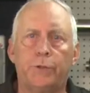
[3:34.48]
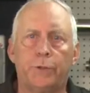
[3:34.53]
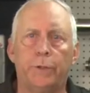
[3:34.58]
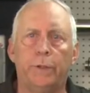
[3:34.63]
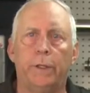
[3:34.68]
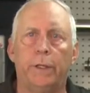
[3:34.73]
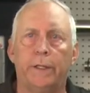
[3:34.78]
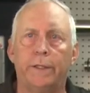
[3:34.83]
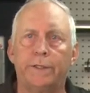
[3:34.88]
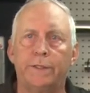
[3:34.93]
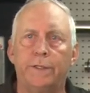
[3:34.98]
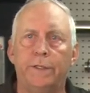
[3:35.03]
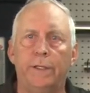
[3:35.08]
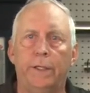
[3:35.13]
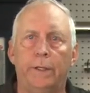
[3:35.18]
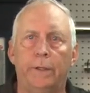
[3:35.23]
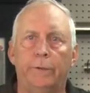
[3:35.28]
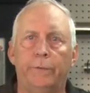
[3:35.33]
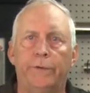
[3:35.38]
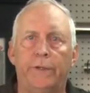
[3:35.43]
trucks, you
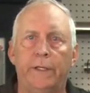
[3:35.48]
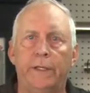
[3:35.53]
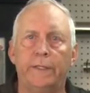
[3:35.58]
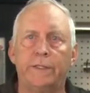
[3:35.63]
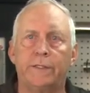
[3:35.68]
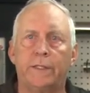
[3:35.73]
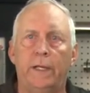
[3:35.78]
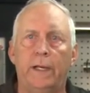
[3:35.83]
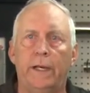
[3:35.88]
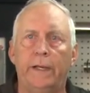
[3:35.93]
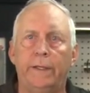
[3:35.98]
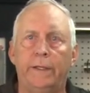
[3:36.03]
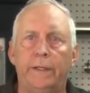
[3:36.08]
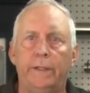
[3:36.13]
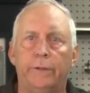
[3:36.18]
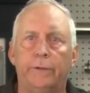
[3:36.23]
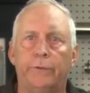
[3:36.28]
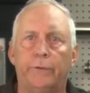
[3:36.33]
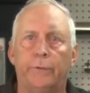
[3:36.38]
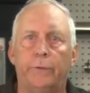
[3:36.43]
know, things like
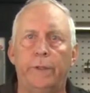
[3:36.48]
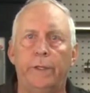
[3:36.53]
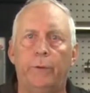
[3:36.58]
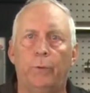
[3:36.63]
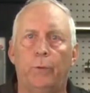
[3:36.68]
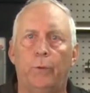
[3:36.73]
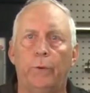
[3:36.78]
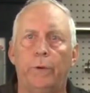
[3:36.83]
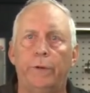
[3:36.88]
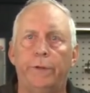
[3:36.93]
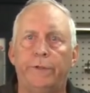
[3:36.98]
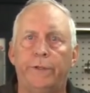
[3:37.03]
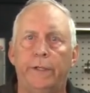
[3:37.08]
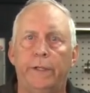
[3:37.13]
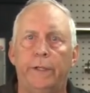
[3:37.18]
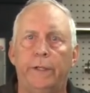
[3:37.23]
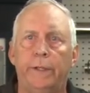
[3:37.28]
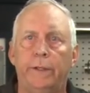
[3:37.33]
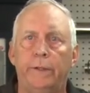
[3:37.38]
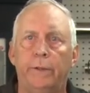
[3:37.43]
your 3/4
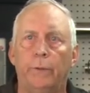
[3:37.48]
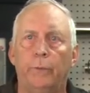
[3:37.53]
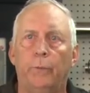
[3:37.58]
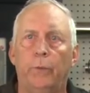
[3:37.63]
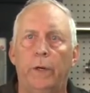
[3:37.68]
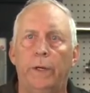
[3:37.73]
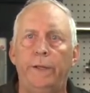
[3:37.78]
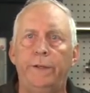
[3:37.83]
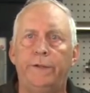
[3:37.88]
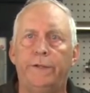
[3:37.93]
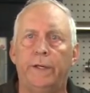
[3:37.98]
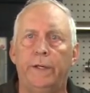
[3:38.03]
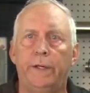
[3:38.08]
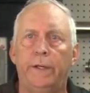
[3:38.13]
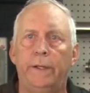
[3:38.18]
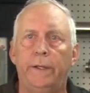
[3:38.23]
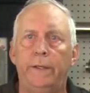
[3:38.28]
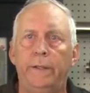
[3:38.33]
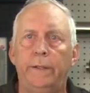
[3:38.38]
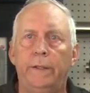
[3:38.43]
ton or 1
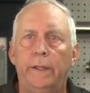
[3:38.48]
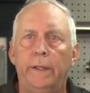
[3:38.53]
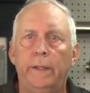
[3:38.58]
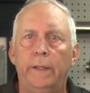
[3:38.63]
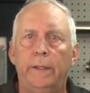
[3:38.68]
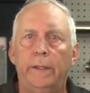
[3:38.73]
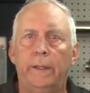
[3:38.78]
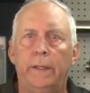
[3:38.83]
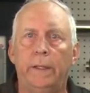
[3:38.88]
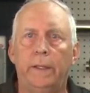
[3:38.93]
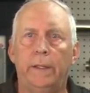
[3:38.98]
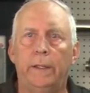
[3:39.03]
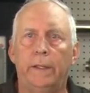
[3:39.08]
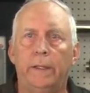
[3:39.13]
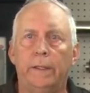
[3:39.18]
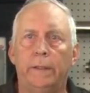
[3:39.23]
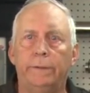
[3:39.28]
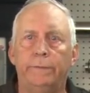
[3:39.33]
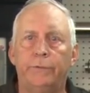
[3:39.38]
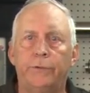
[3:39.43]
ton
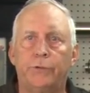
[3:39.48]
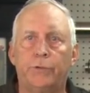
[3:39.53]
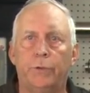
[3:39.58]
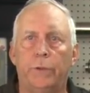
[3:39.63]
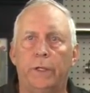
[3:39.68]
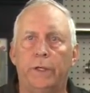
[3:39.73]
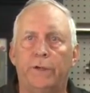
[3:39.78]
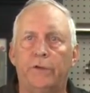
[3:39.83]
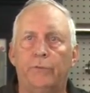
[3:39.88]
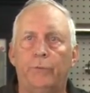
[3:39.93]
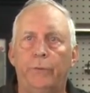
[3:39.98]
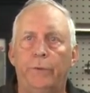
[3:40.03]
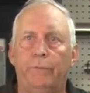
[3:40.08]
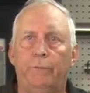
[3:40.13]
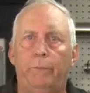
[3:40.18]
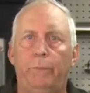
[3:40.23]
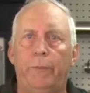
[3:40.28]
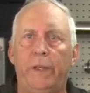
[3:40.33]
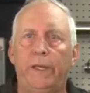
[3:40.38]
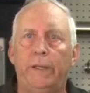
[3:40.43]
trucks
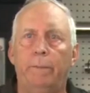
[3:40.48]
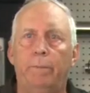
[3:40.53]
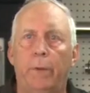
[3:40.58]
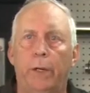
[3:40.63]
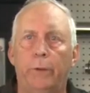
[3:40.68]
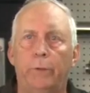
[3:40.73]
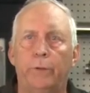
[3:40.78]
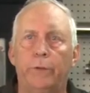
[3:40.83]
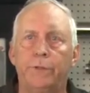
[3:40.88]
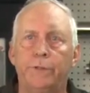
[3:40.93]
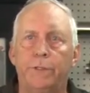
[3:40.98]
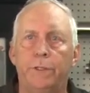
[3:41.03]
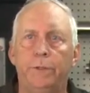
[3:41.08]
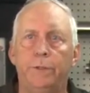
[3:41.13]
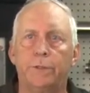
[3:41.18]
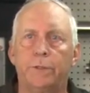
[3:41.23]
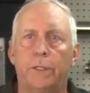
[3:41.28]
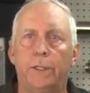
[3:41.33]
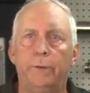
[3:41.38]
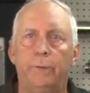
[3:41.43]
with big motors.
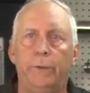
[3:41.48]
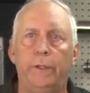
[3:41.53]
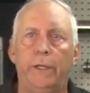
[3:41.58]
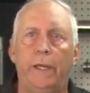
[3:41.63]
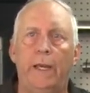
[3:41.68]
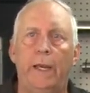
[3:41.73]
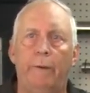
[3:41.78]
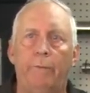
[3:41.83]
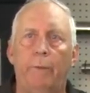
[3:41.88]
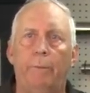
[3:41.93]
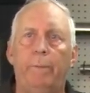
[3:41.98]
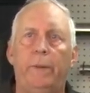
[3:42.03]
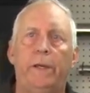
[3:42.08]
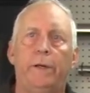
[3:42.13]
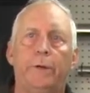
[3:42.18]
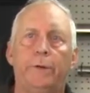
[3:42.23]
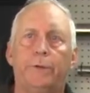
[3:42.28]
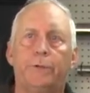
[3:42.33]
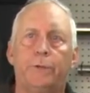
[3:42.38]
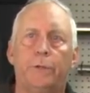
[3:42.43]
Usually when you have a
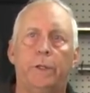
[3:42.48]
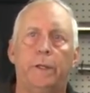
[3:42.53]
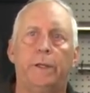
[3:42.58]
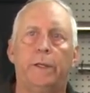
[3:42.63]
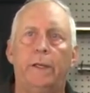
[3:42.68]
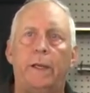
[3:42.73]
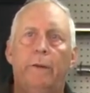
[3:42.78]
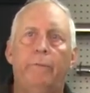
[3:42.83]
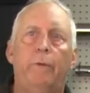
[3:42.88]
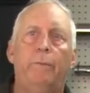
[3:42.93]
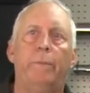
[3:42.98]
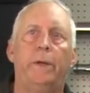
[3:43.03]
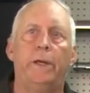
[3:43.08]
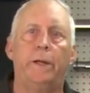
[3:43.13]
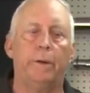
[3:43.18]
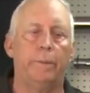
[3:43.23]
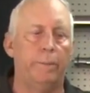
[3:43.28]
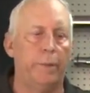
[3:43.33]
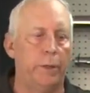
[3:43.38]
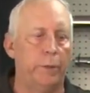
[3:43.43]
bigger truck, you have a
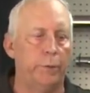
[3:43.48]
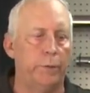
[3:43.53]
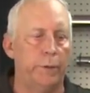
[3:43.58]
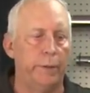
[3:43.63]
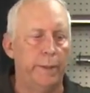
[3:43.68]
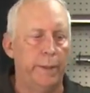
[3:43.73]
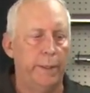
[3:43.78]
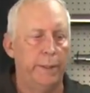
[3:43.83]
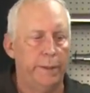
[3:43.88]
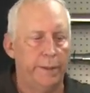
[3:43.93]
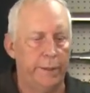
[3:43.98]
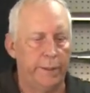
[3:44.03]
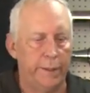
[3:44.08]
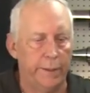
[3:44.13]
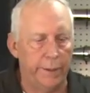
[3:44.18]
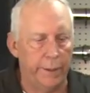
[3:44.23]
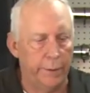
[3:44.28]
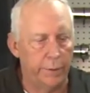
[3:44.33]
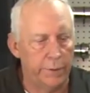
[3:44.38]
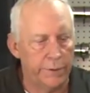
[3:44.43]
bigger motor. You
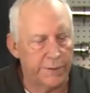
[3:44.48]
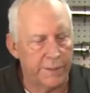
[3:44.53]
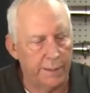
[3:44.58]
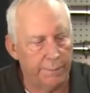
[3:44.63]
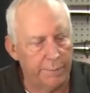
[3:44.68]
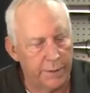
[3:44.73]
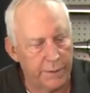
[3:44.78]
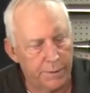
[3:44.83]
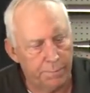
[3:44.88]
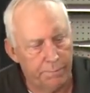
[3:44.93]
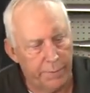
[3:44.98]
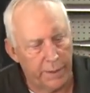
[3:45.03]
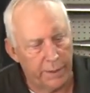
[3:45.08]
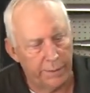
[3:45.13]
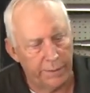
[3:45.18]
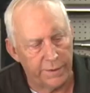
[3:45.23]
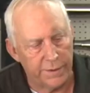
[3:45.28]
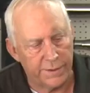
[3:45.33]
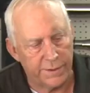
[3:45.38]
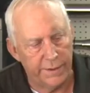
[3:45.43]
can notice how much
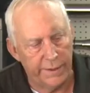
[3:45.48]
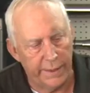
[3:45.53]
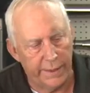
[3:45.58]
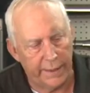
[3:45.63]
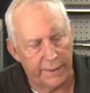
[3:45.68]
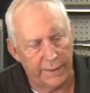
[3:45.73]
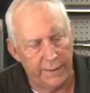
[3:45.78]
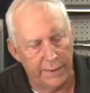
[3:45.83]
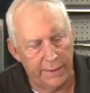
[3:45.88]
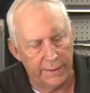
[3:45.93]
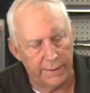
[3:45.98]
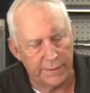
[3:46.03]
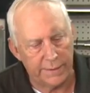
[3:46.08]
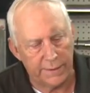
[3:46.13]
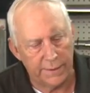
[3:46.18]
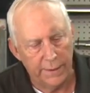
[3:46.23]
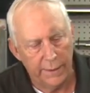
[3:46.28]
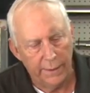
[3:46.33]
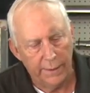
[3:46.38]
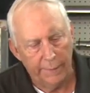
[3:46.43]
bigger this neck
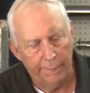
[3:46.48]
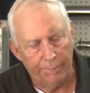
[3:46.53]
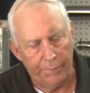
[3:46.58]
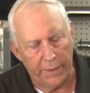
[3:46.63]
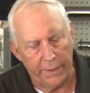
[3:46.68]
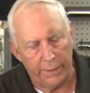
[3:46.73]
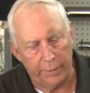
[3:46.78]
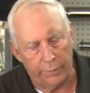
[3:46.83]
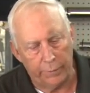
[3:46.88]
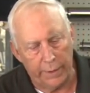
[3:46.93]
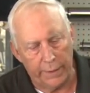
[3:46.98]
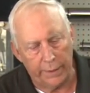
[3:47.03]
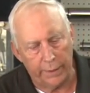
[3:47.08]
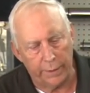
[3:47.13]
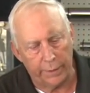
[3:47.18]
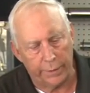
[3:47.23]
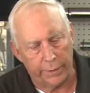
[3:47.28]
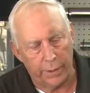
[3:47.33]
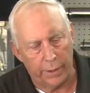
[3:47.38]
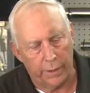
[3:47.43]
is than a
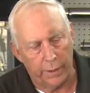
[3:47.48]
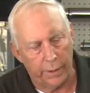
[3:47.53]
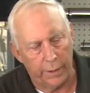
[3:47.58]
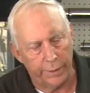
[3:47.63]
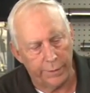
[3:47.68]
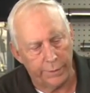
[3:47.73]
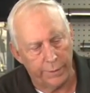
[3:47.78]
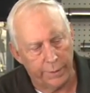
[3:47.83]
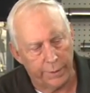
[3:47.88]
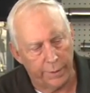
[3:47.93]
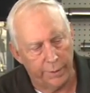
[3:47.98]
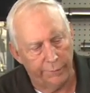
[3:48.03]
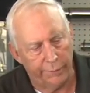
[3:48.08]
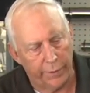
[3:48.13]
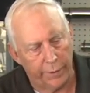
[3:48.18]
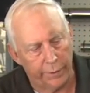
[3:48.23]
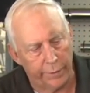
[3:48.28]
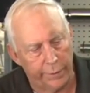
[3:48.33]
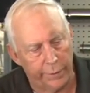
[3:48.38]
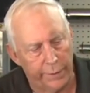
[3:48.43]
regular car
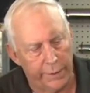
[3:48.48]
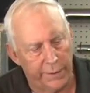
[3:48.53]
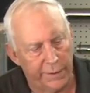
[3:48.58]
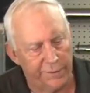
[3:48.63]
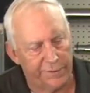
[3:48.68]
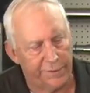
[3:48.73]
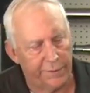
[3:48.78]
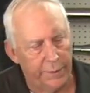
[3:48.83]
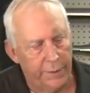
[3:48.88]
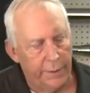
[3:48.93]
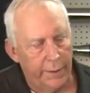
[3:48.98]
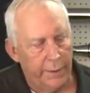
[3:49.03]
converter is.